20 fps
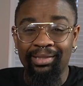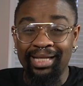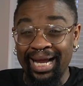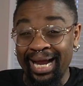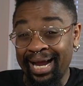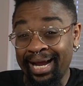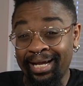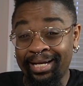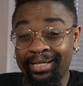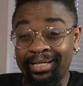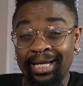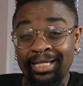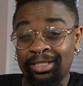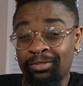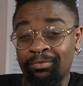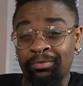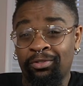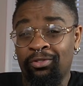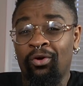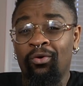And as a
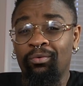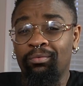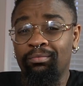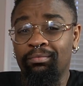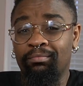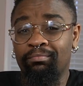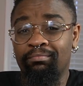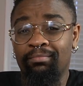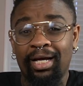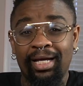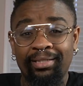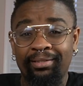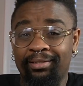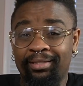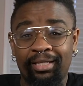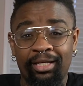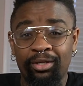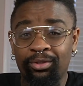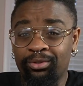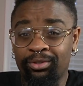result, my
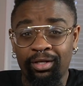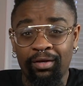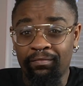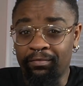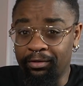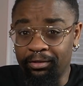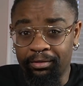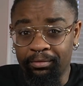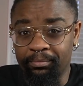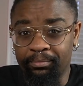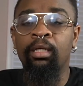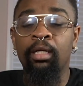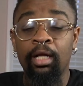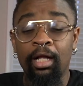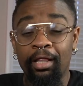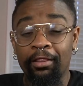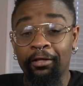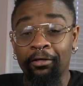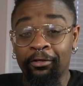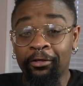sales suffered.
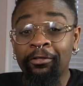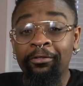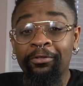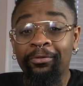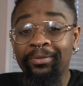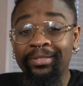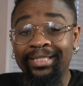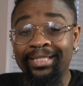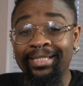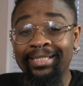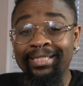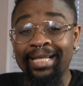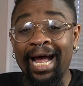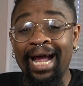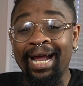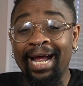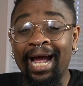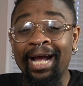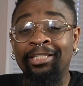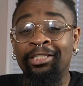The good news is I
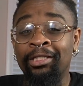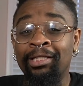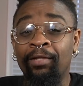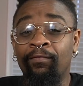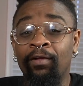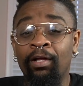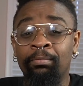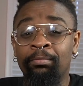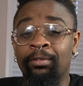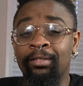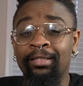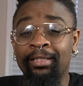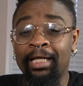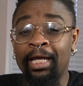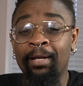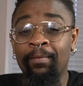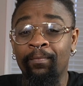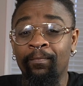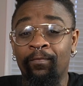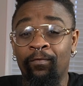actually developed this
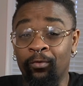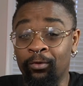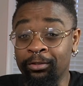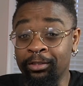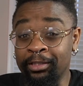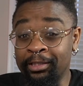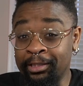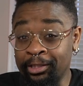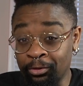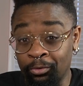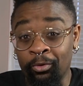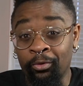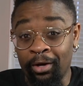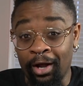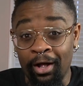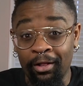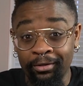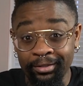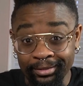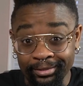game for
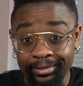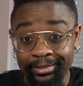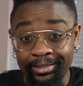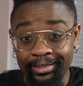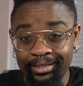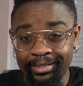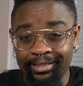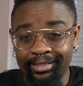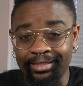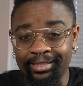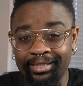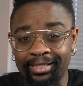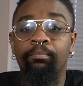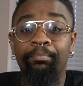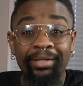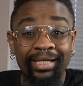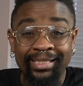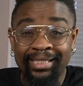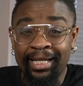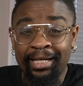$0.
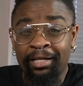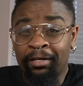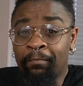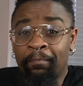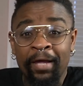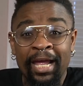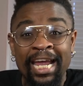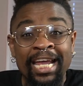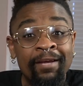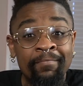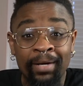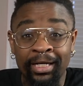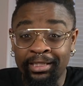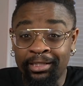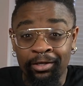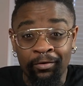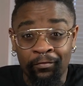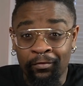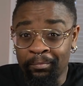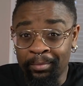Because I didn't pay
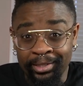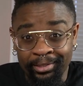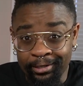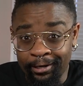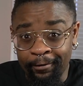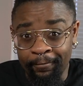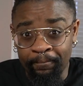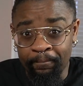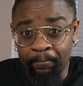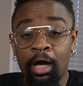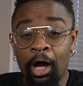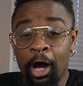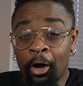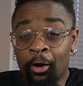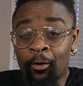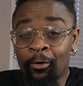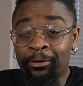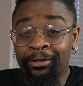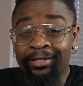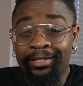myself for my time.
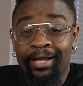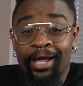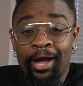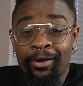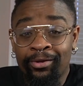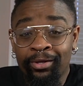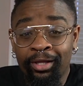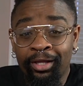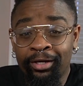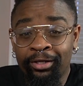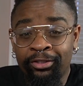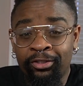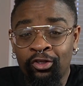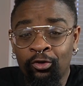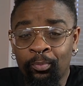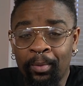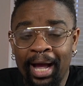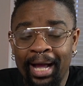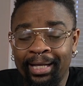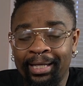According to Calculator
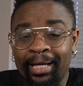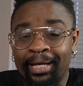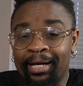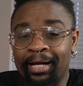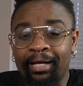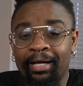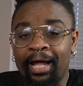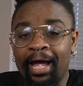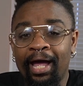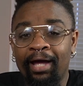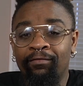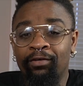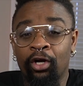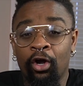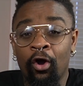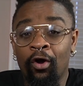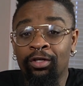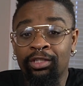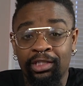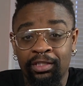Soup, I cannot have a
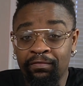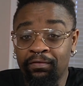cost of